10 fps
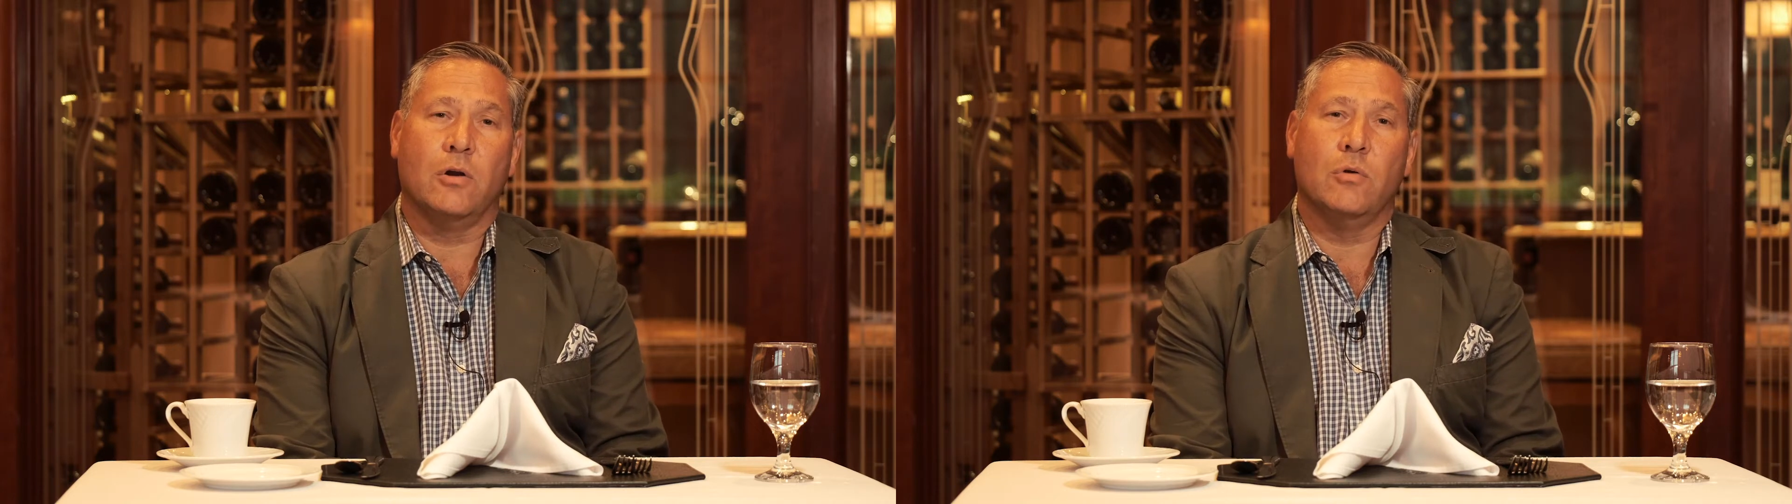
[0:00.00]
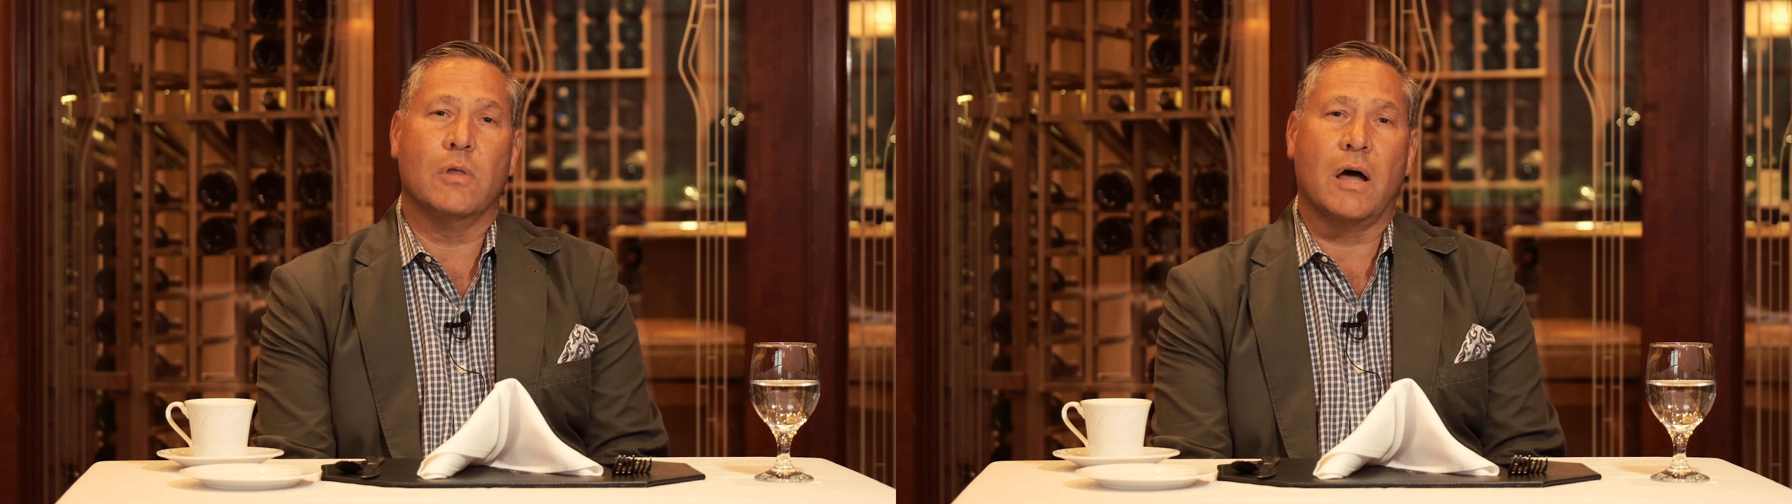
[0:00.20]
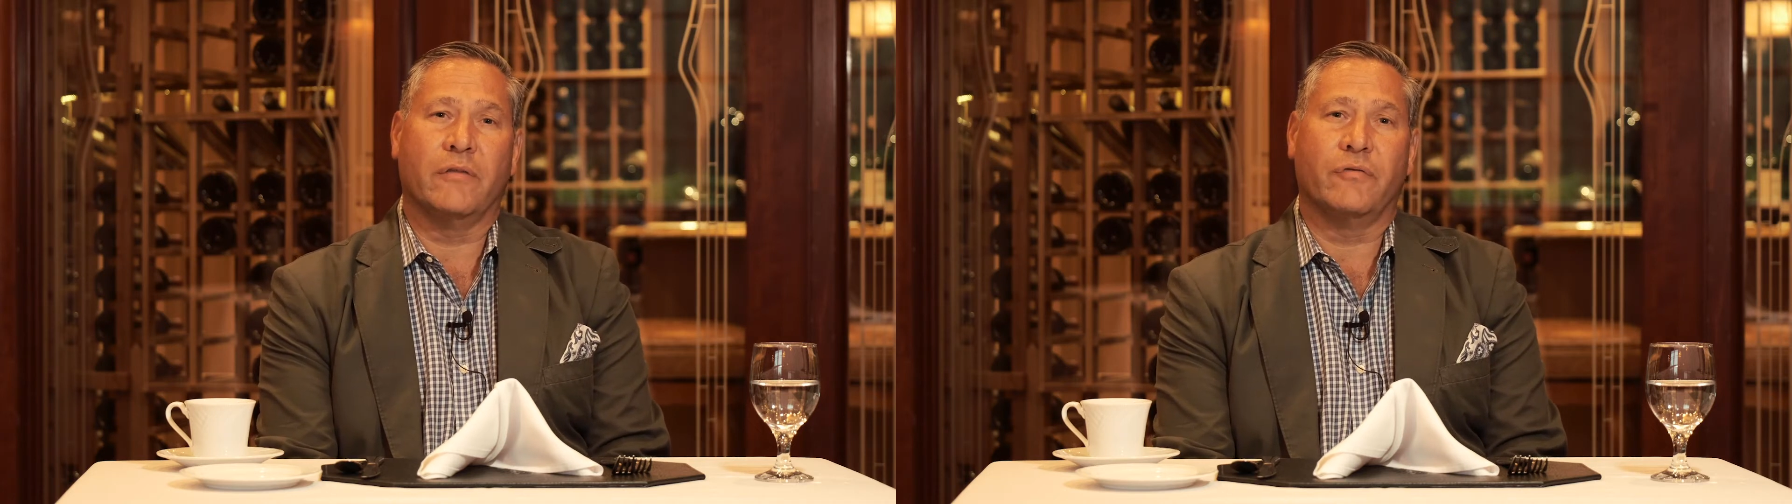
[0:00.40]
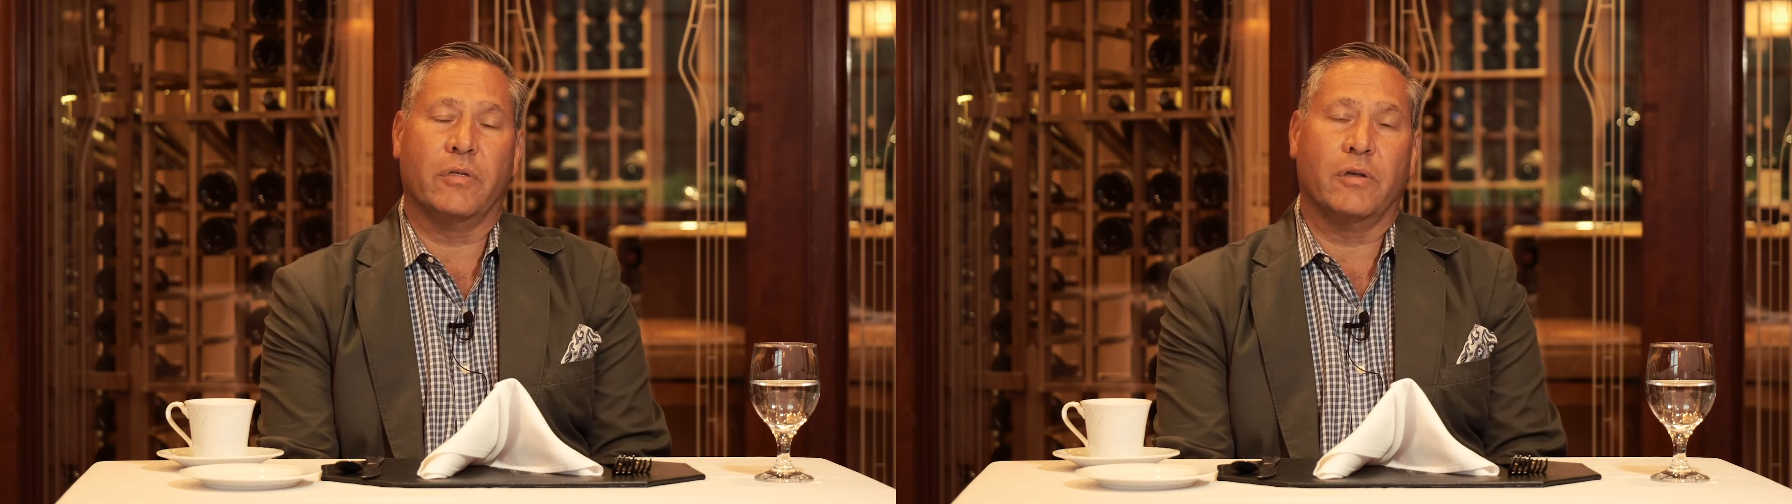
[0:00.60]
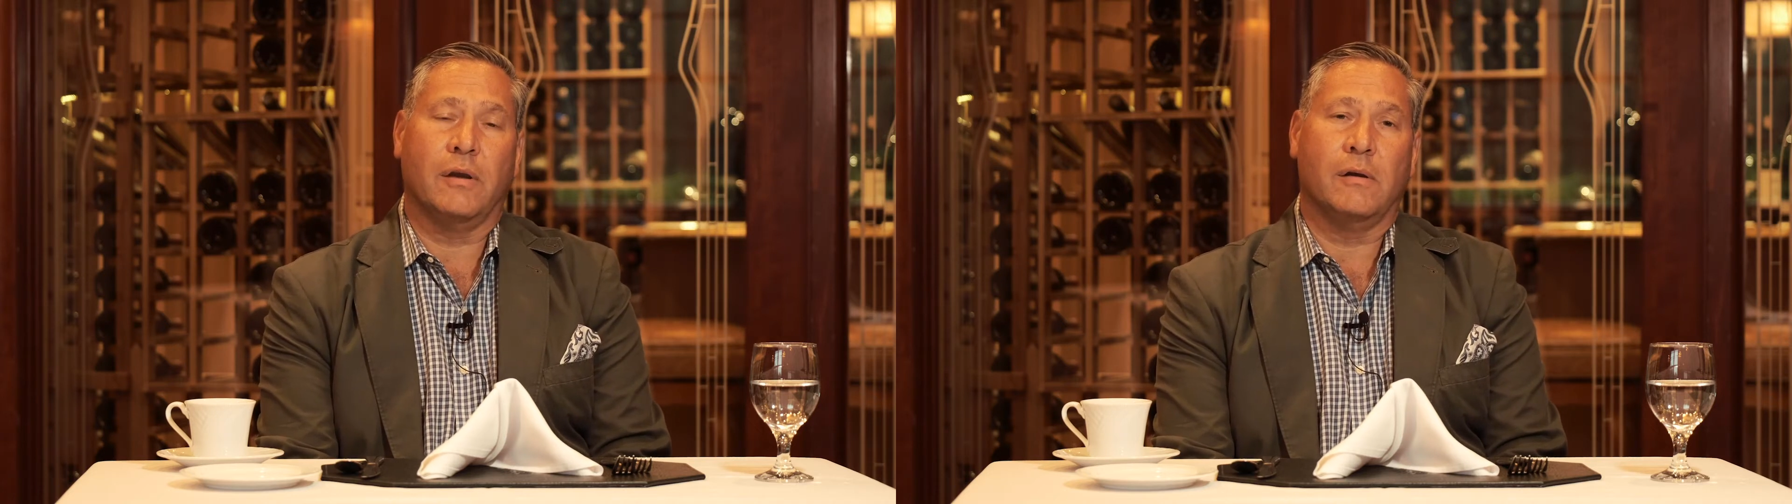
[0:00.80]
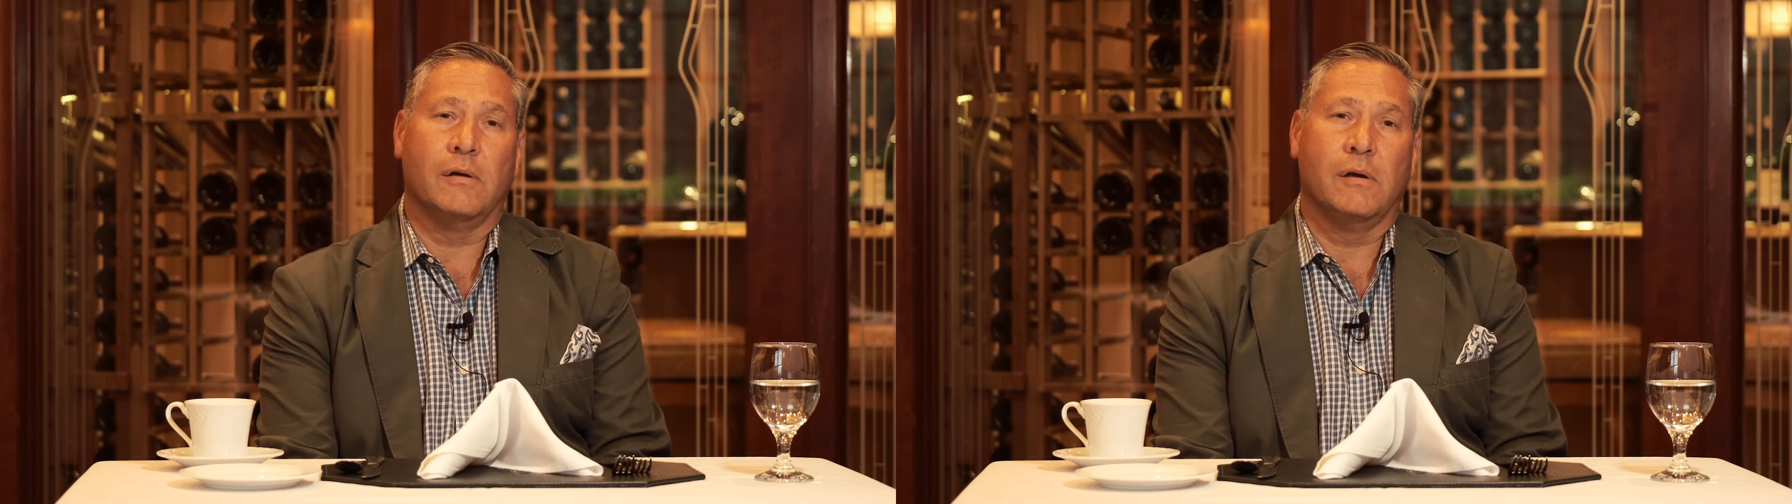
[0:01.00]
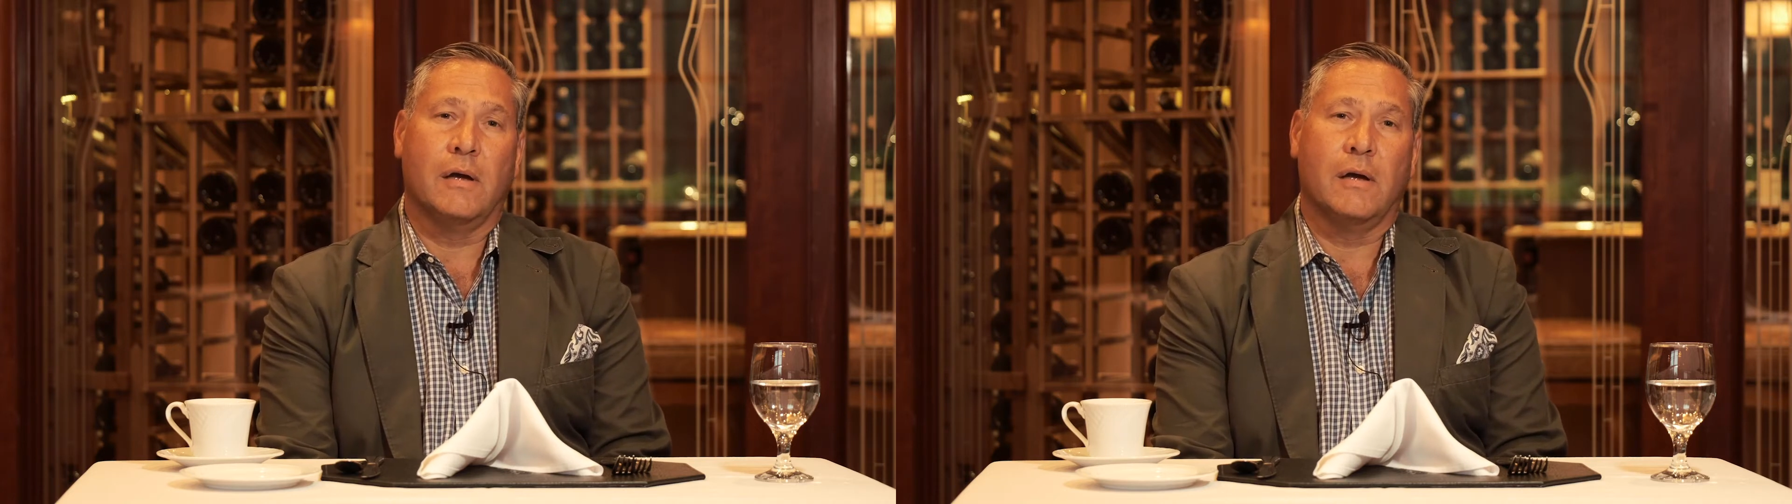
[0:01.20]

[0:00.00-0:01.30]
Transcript: a new life within